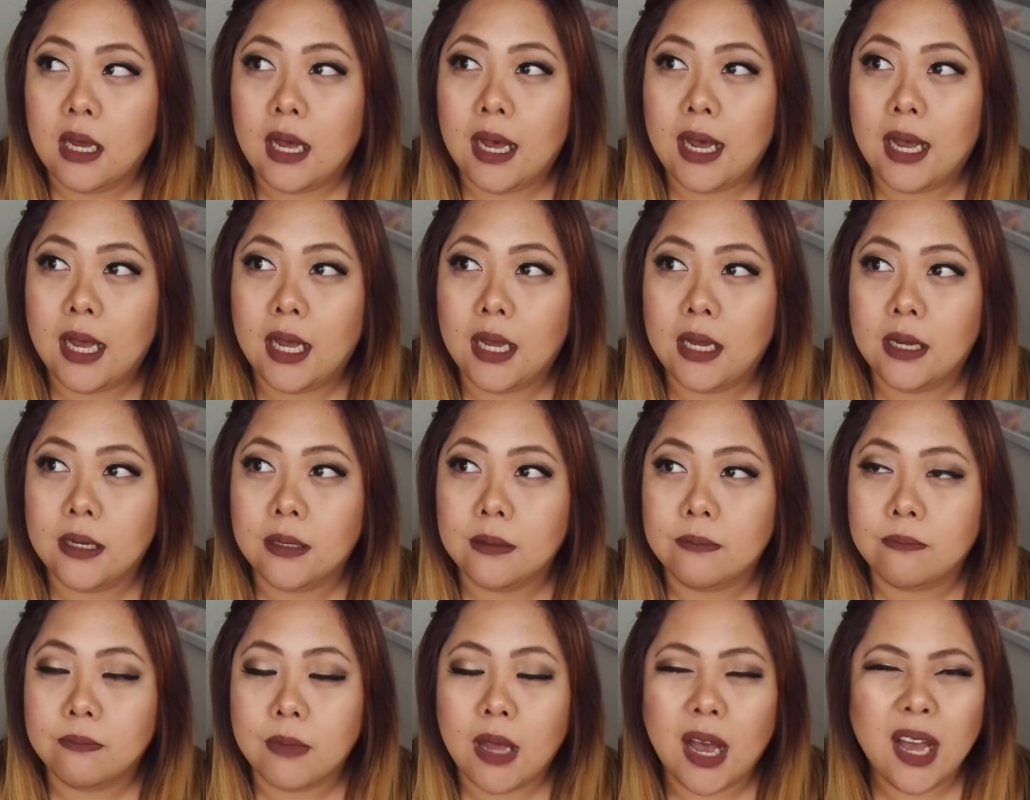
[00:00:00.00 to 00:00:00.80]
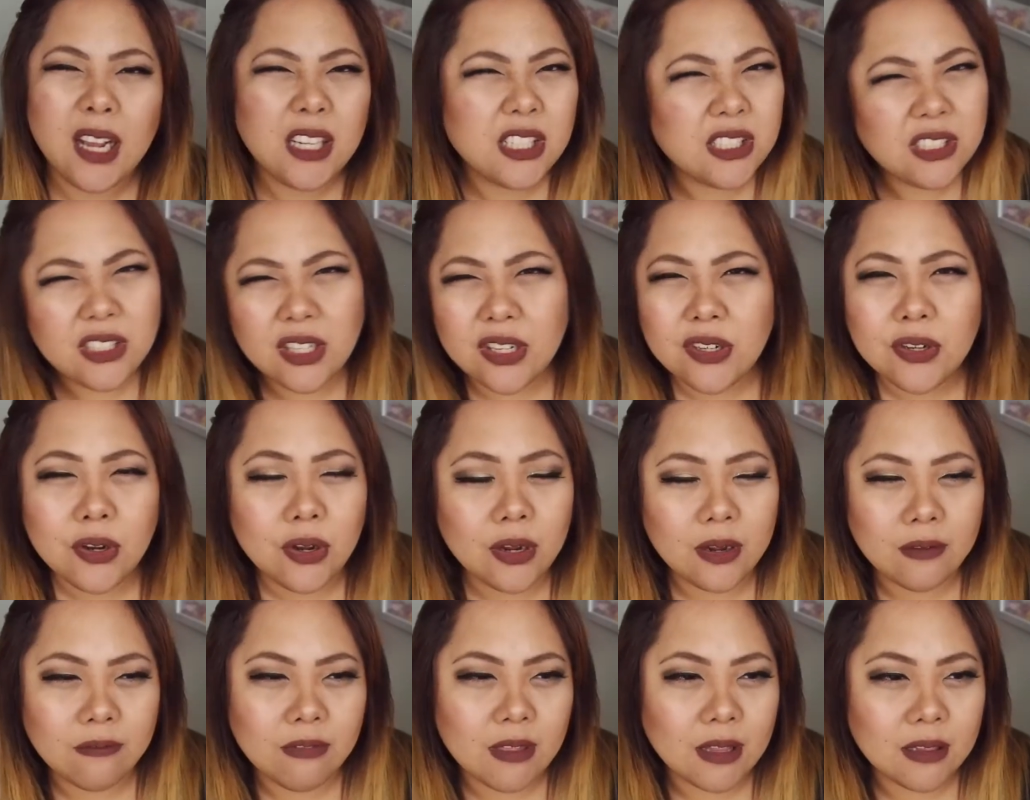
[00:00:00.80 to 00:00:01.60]
I actually don't know
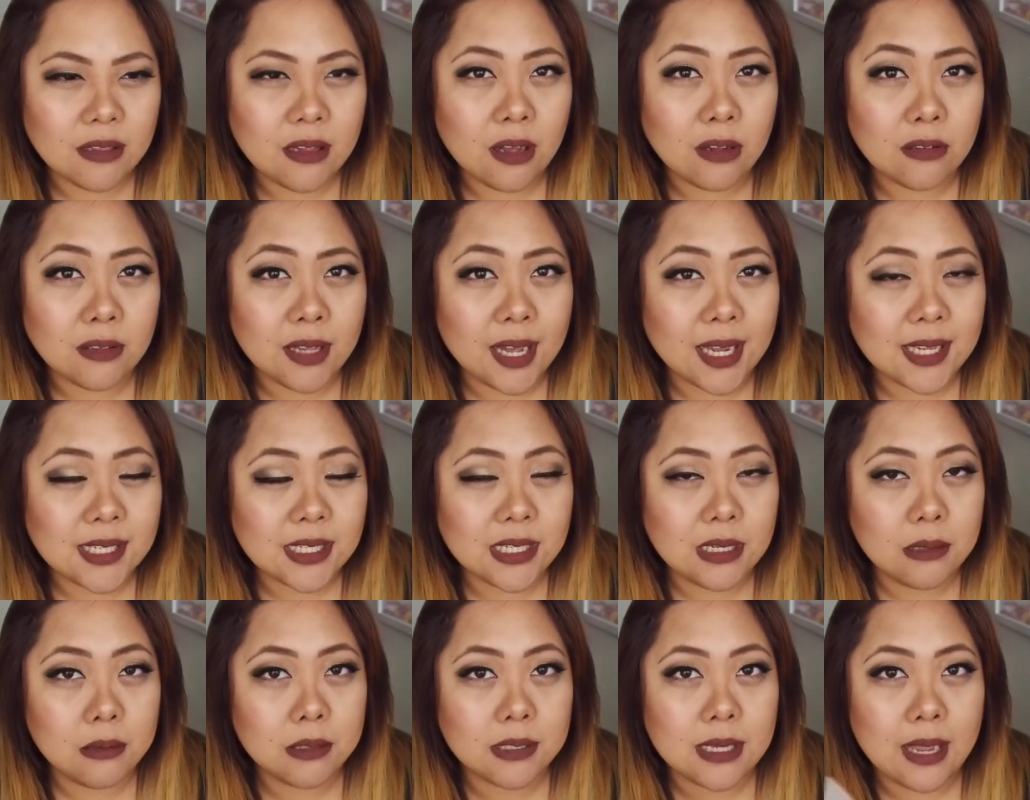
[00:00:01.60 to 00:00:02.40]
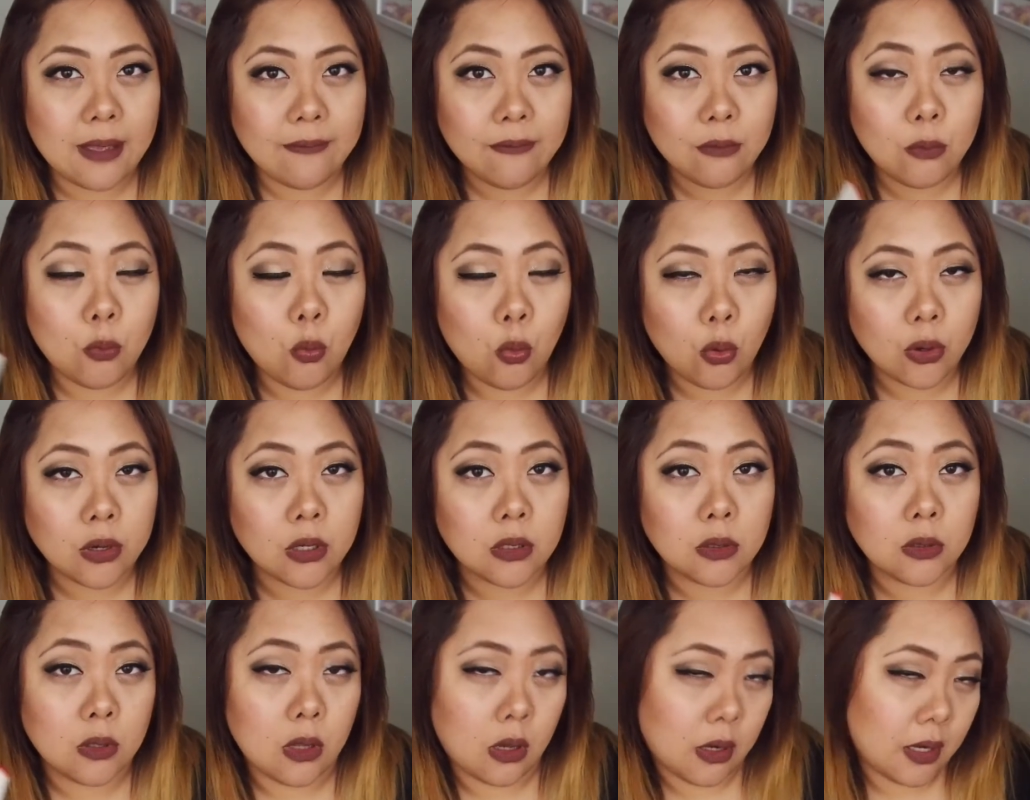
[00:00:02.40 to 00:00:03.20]
if they're long lasting, because I haven't worn
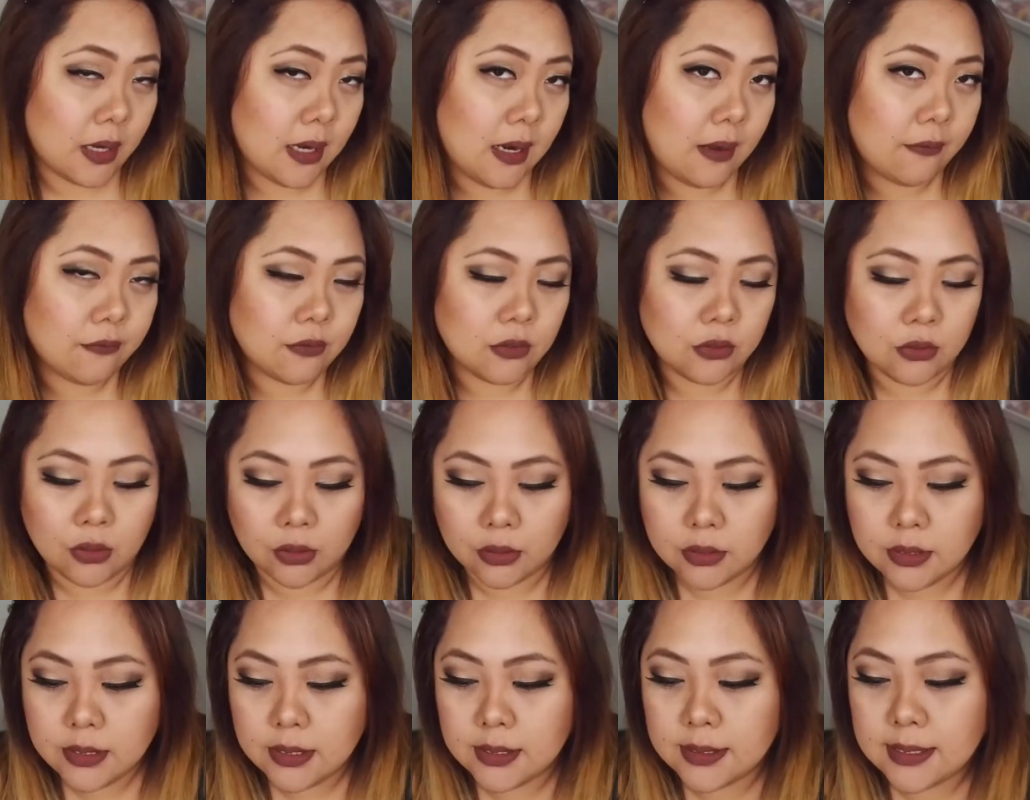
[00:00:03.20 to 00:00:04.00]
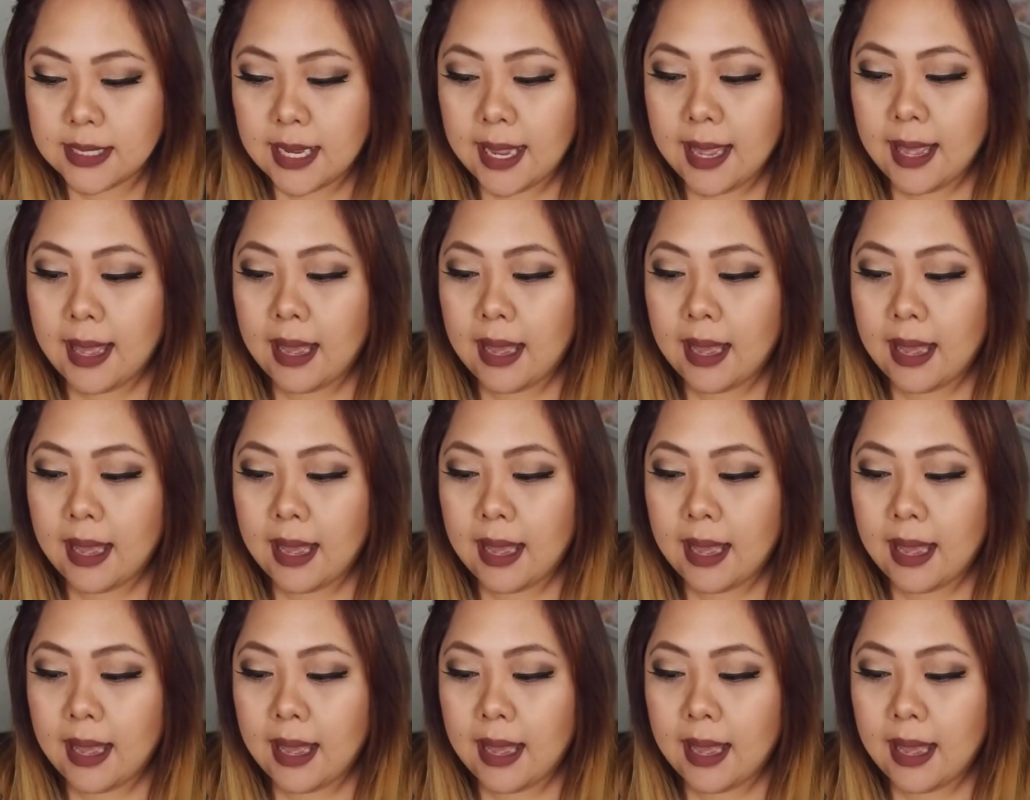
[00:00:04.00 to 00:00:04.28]
it long enough to notice.